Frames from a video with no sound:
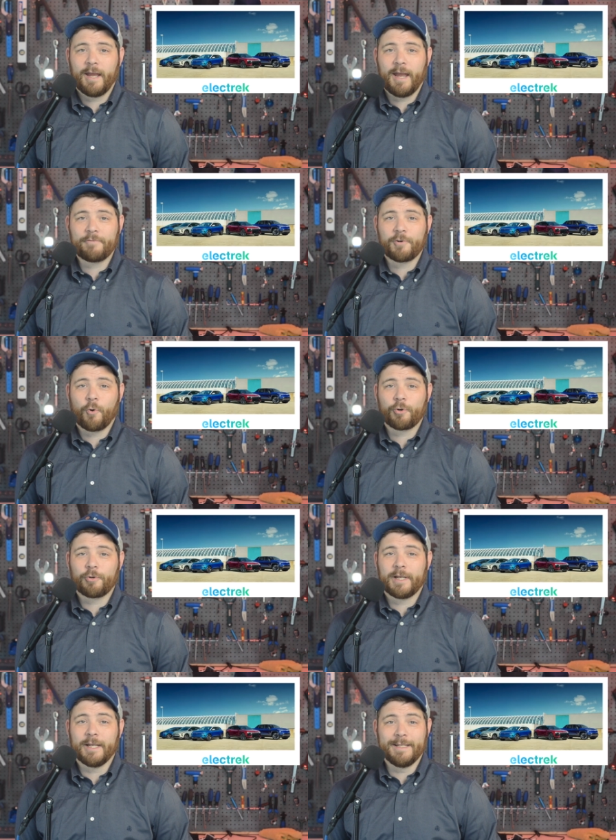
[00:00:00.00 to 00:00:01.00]
After
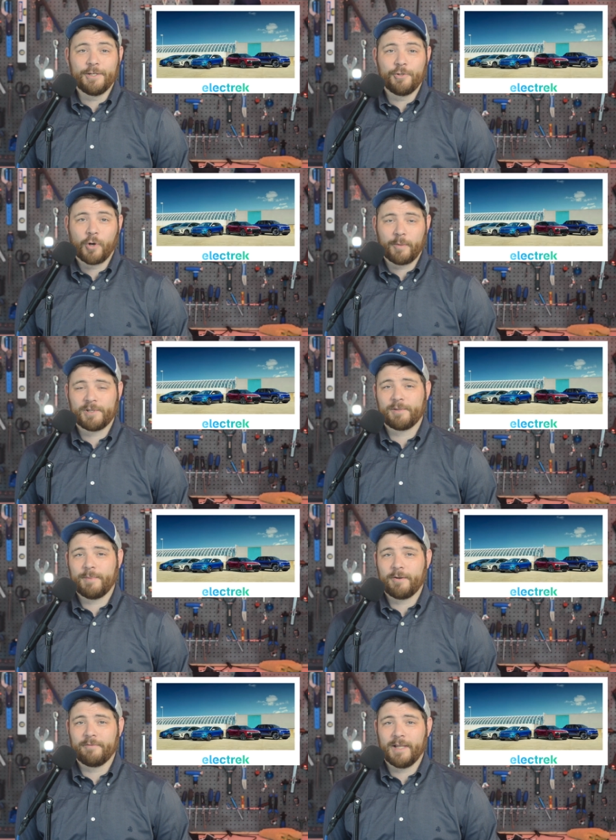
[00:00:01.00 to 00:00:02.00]
ordering an enormous
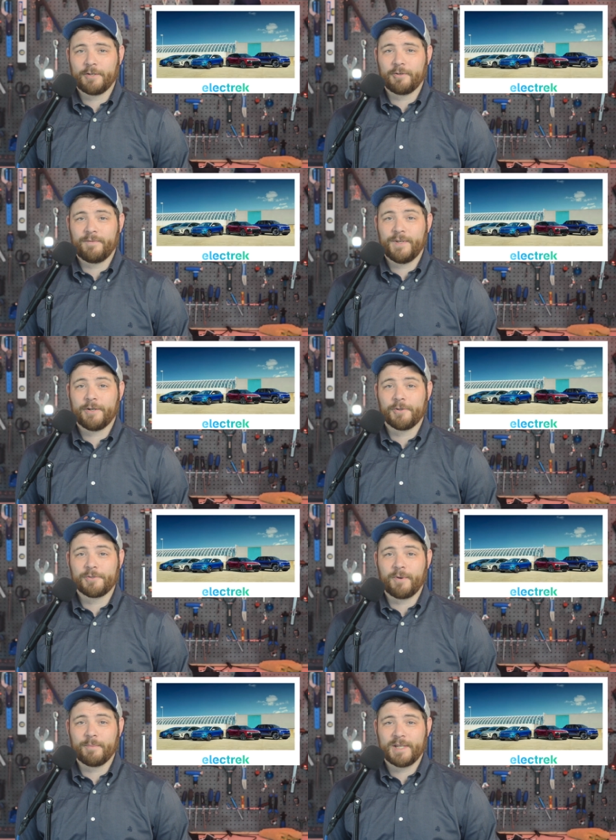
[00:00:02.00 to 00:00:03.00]
amount of electric
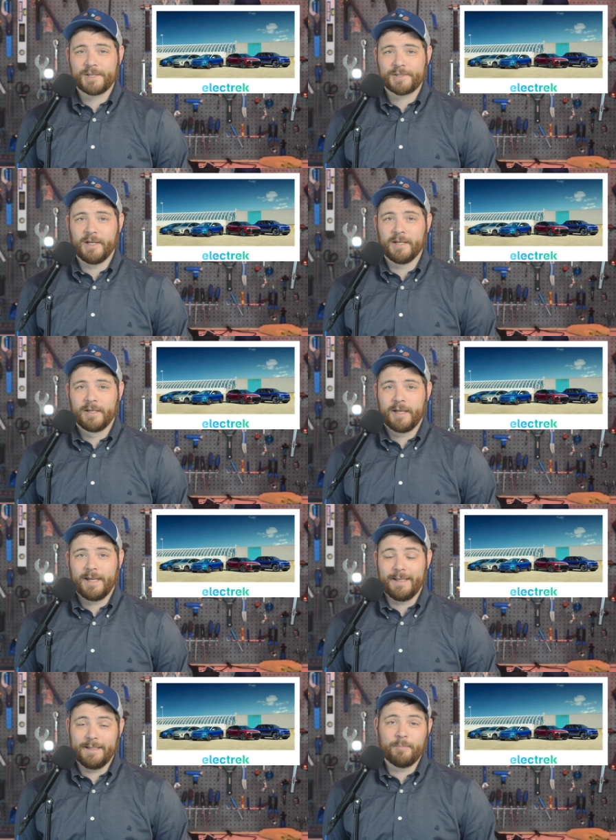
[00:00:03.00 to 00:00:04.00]
vehicles from Tesla
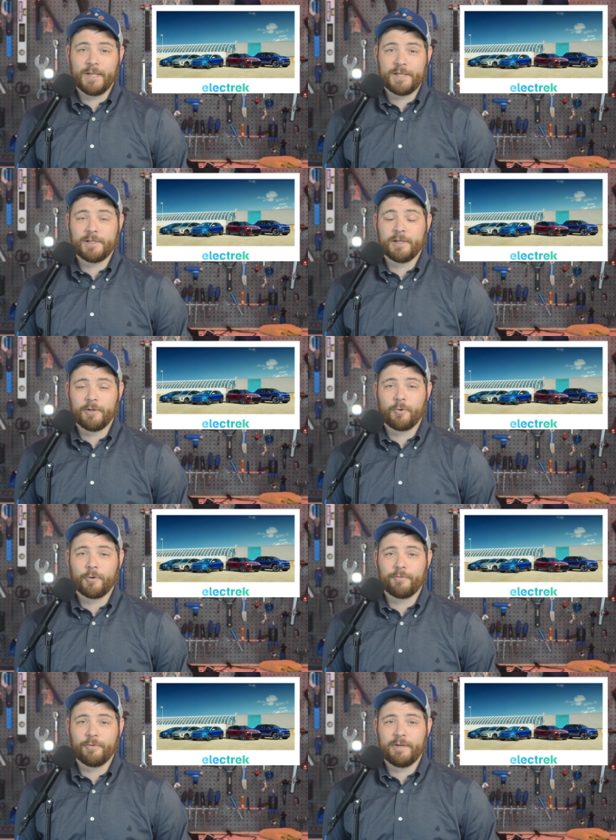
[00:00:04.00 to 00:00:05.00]
and then placing an
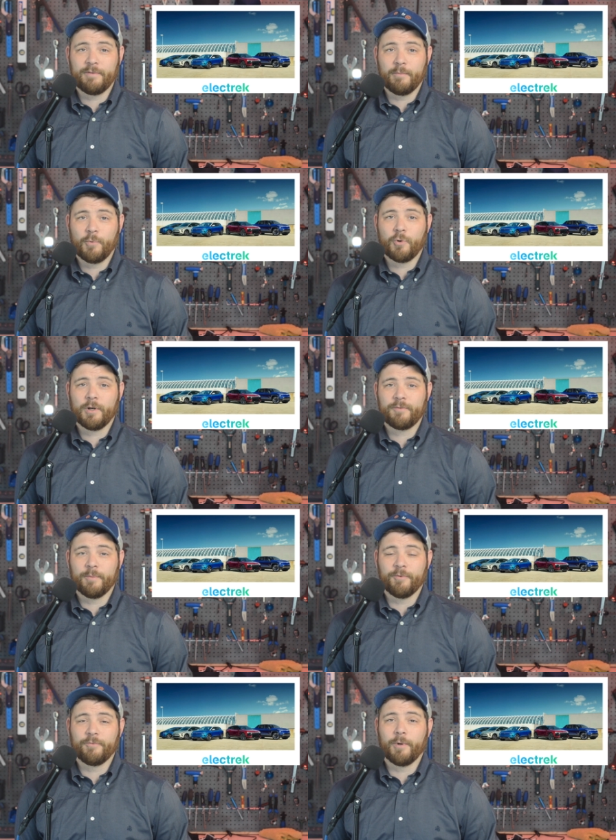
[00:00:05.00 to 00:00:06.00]
order for even more
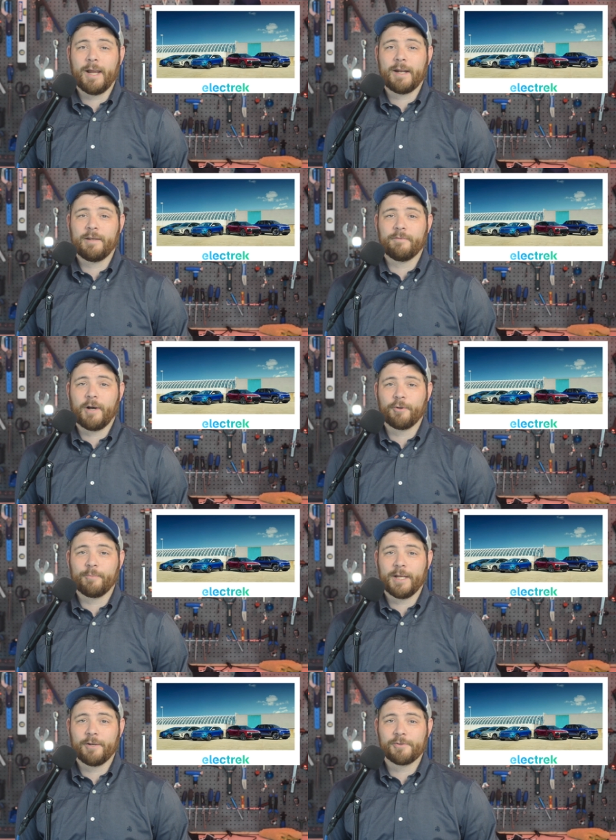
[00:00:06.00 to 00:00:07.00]
from a variety of
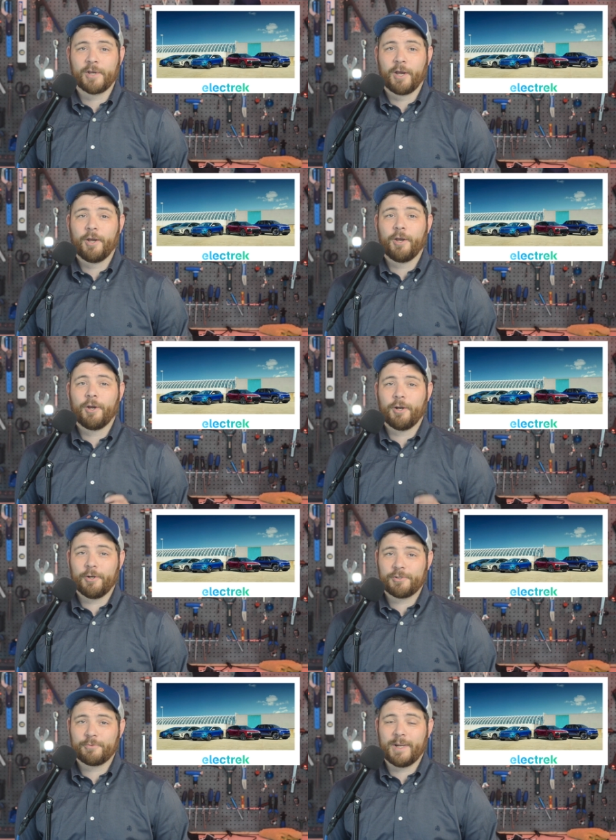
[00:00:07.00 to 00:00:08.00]
automakers,
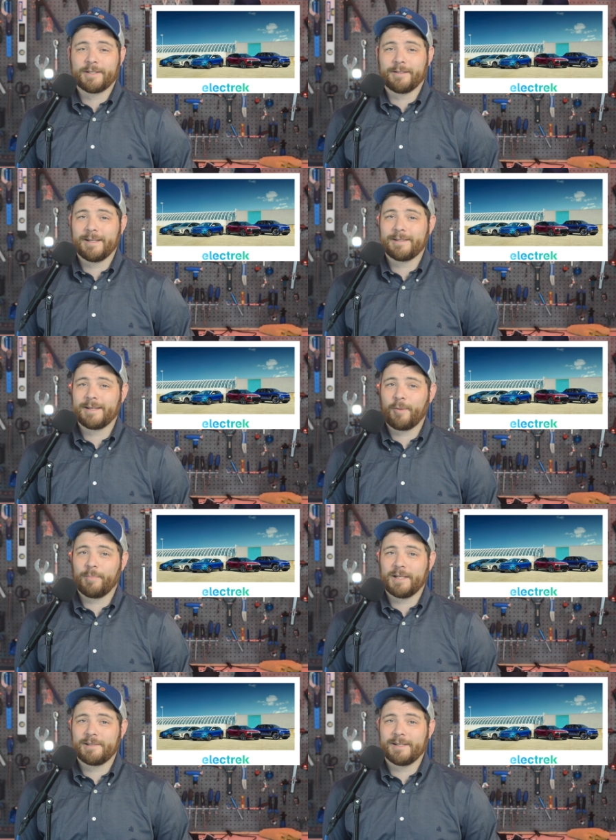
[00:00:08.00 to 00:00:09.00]
Hertz Rental is now
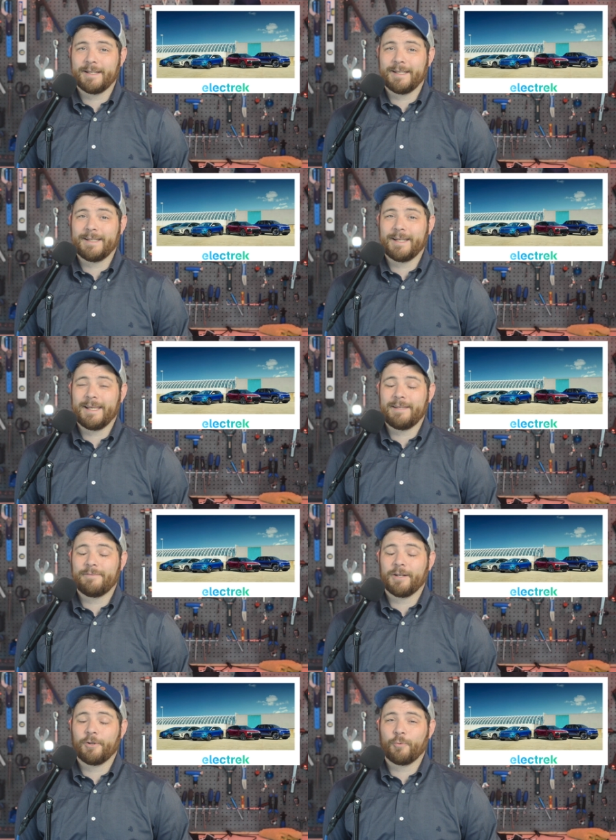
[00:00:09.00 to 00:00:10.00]
placing an
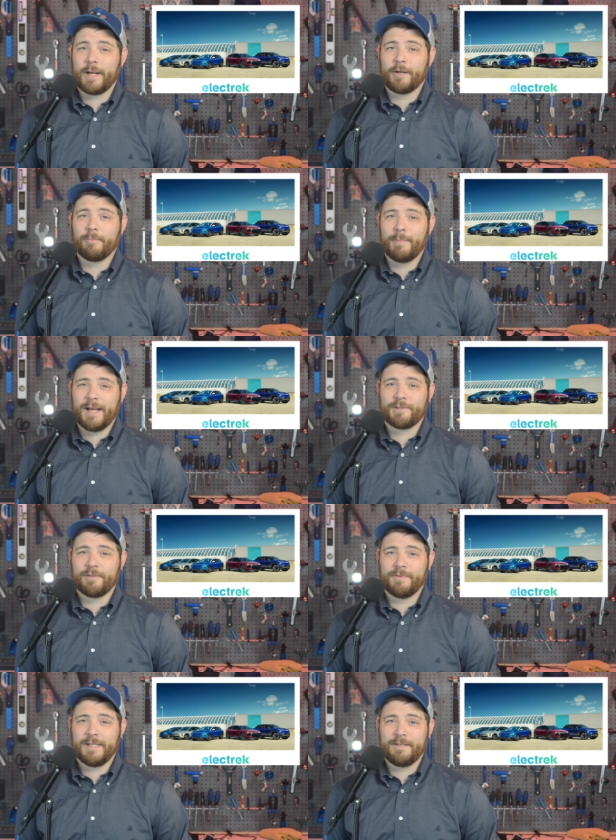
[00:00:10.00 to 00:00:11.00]
even greater
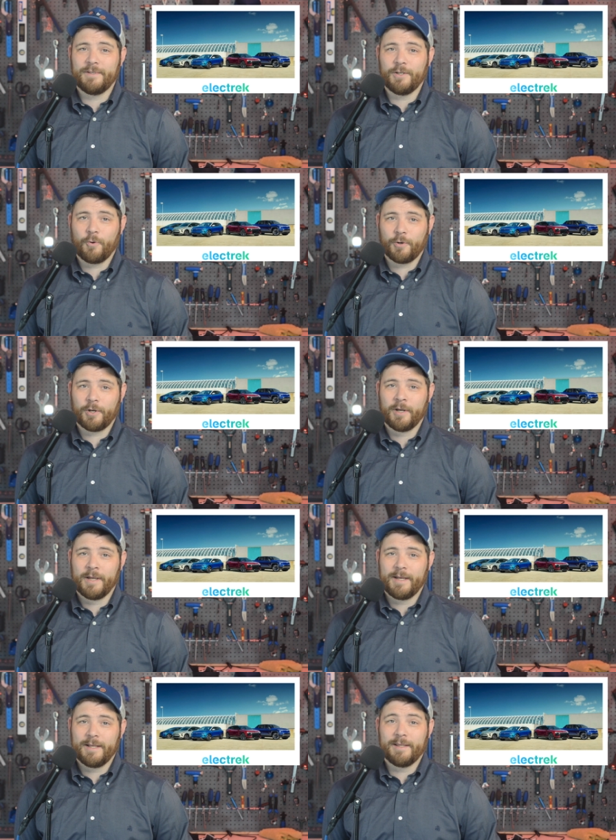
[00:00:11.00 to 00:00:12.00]
massive EV order,
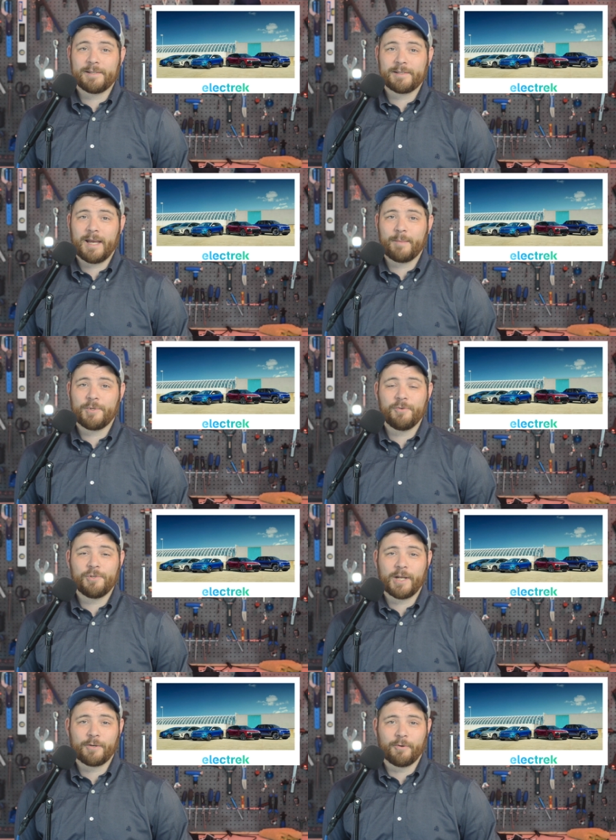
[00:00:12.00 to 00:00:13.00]
this time to
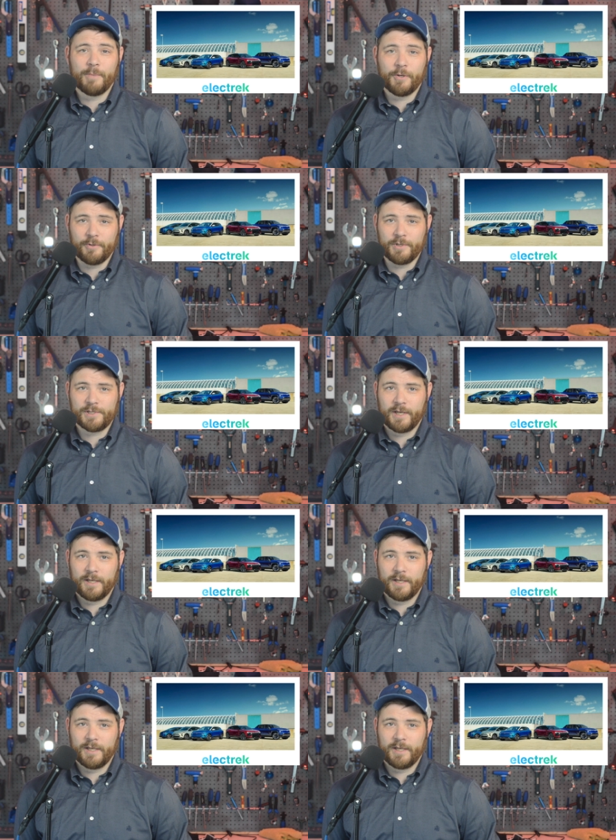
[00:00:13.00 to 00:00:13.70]
General Motors.